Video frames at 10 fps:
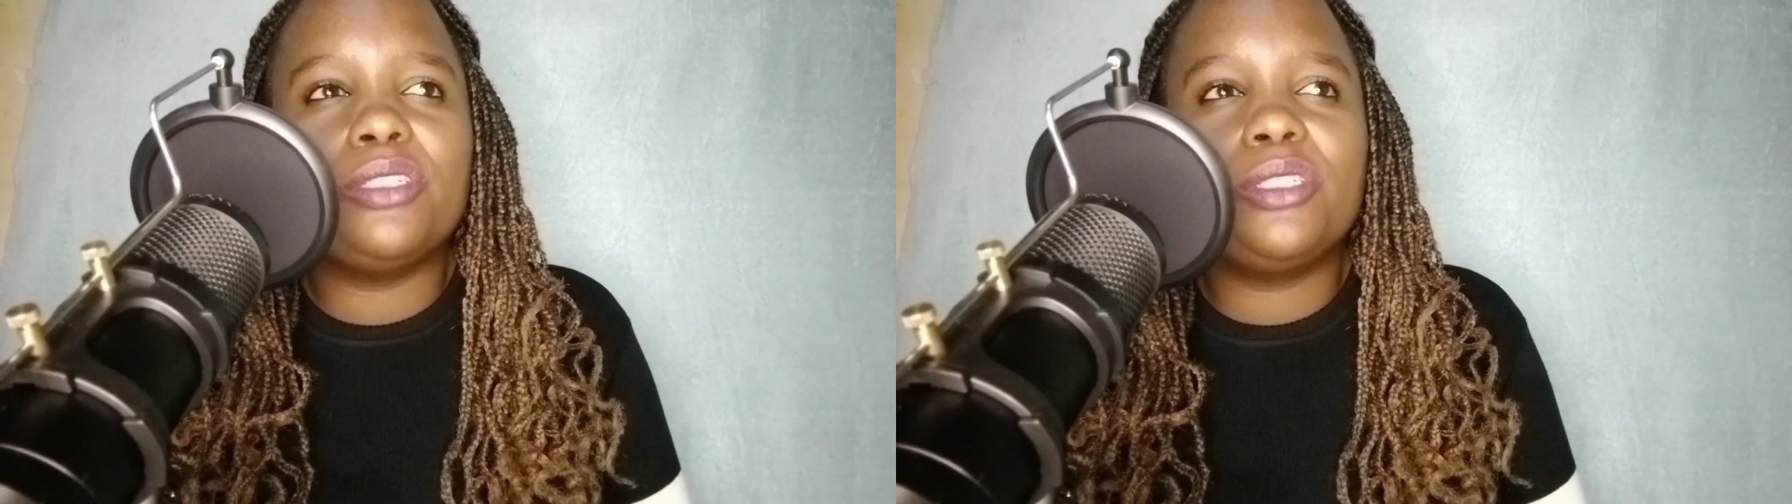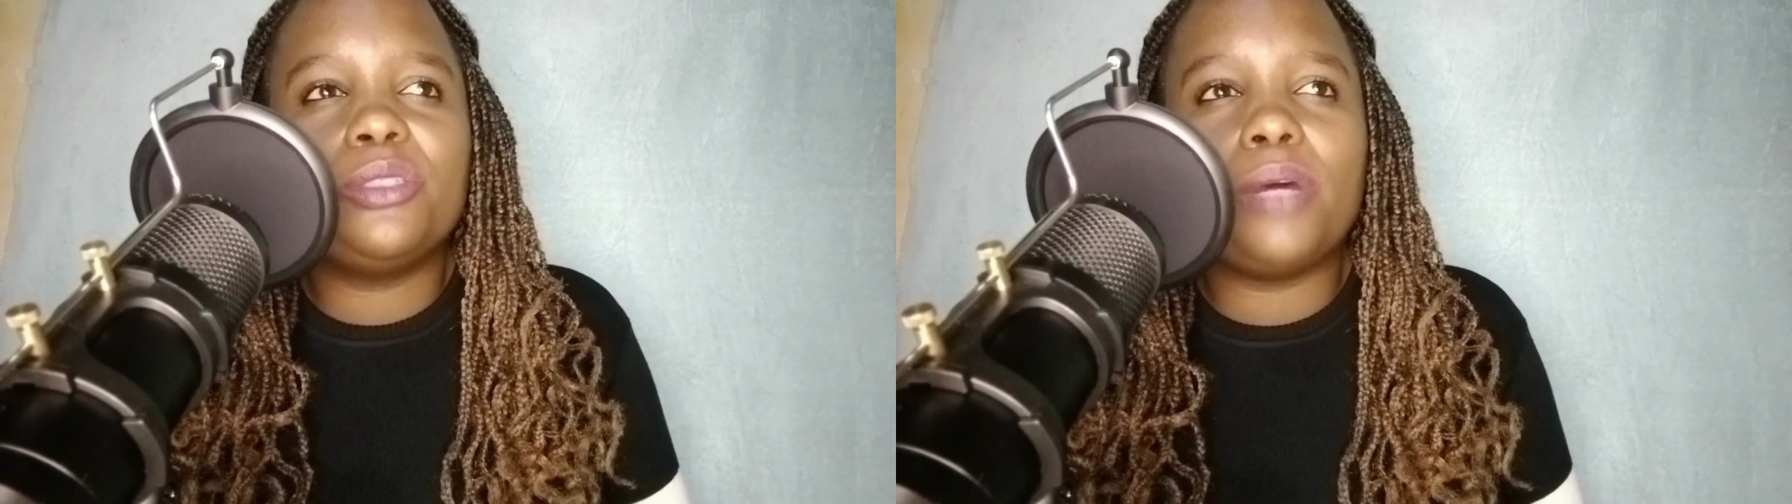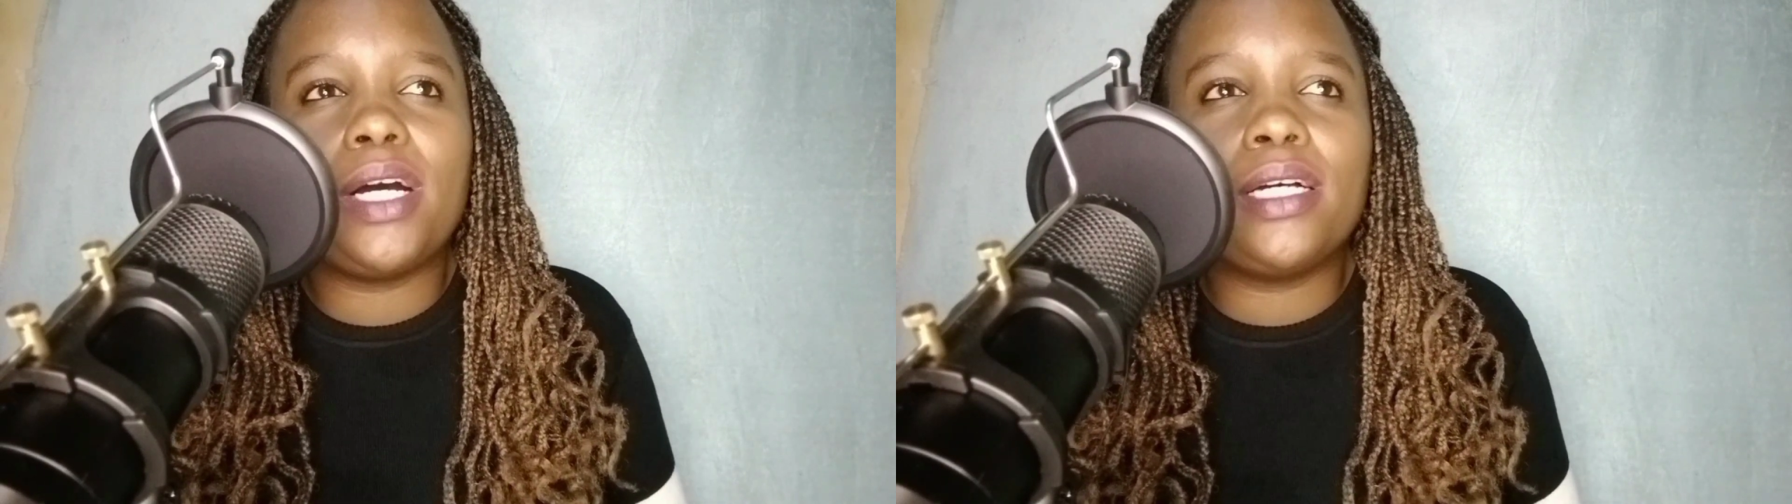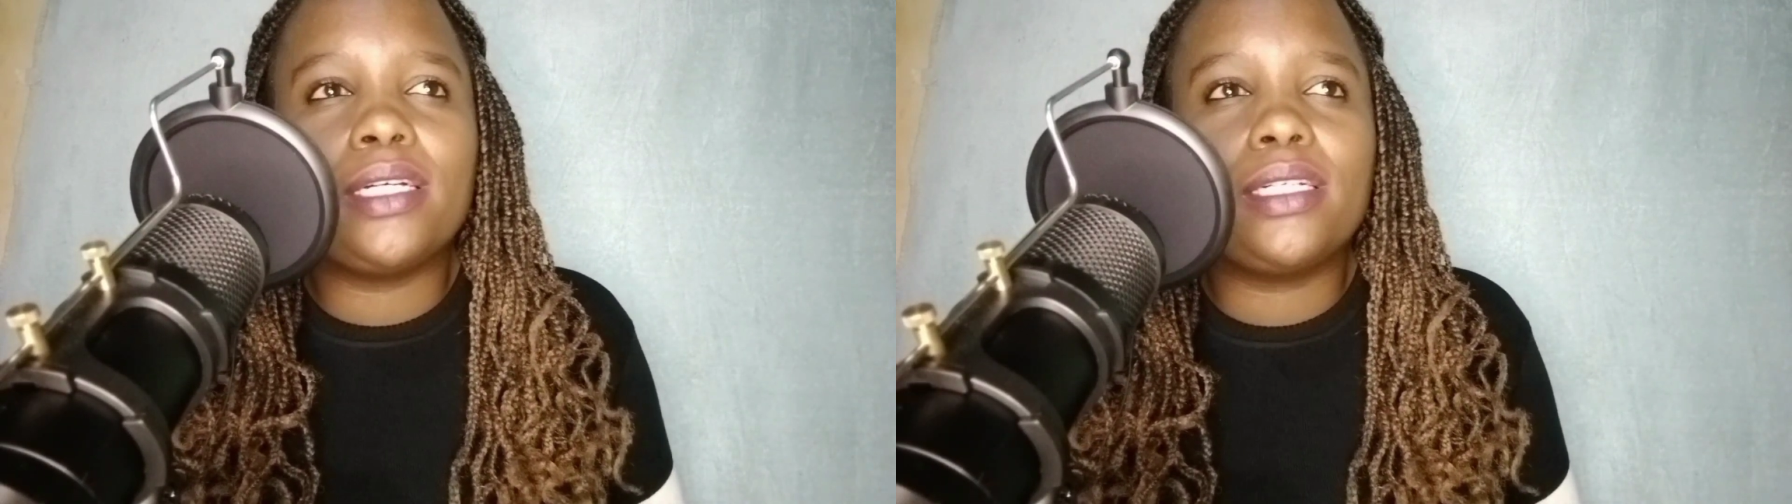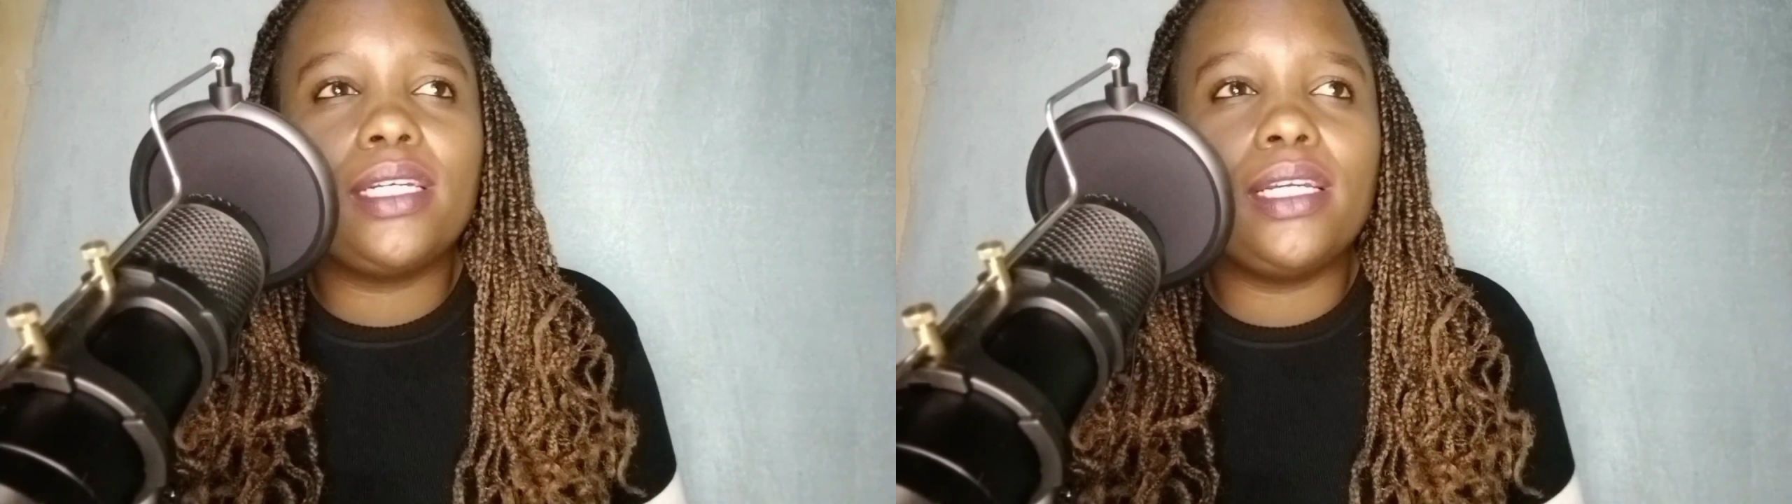work,
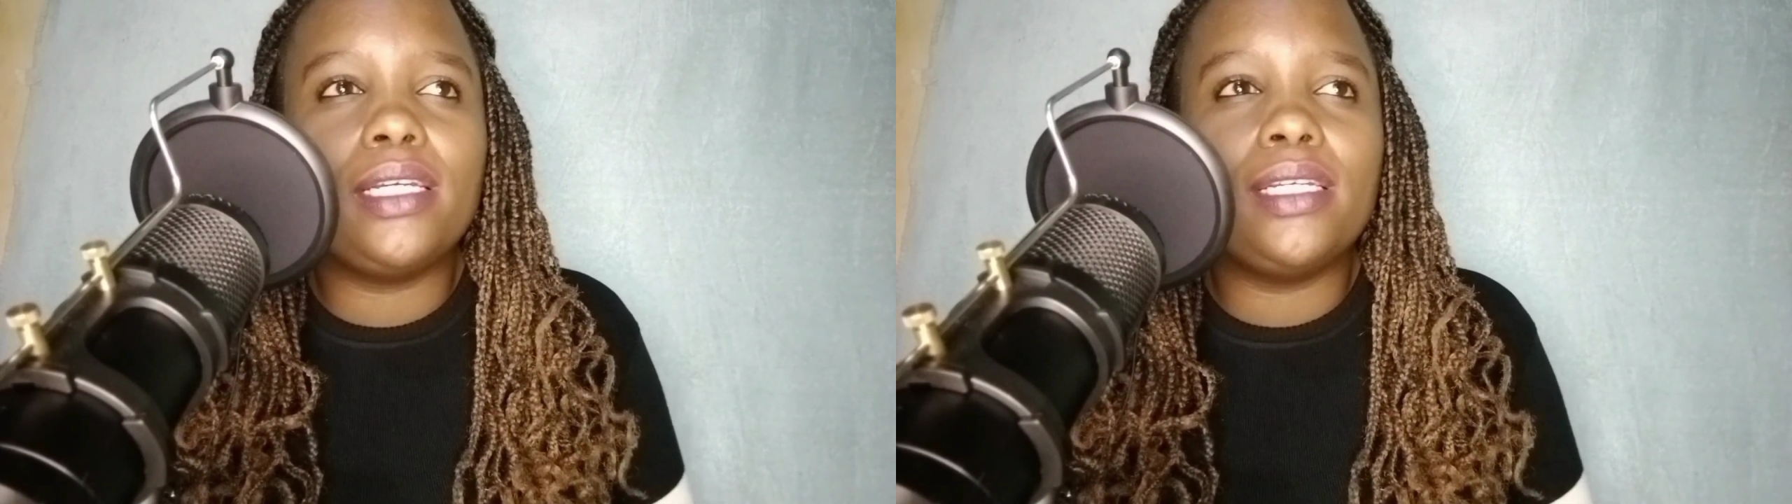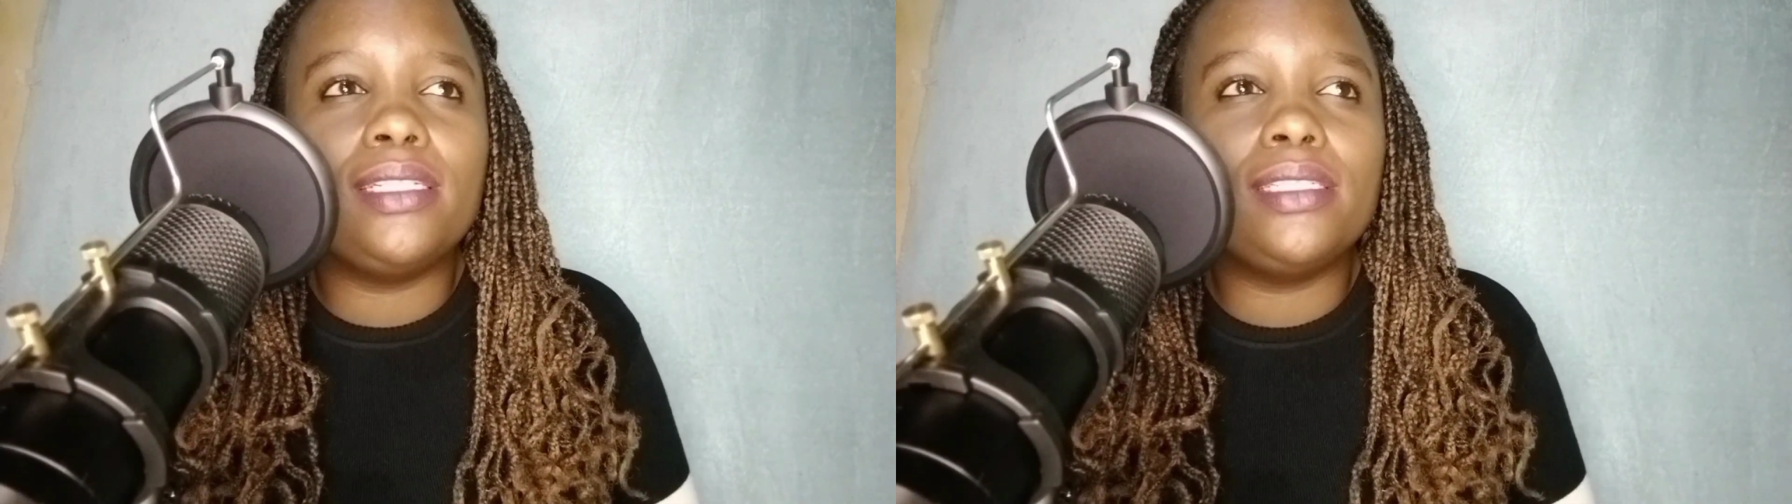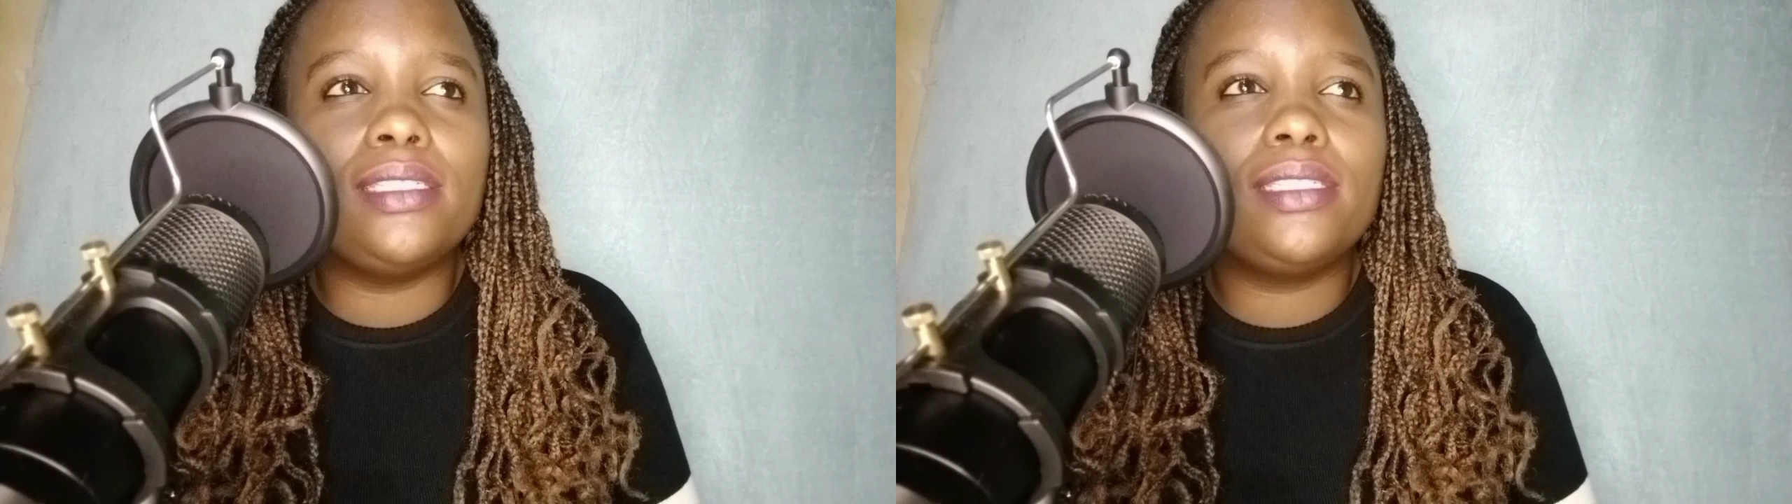and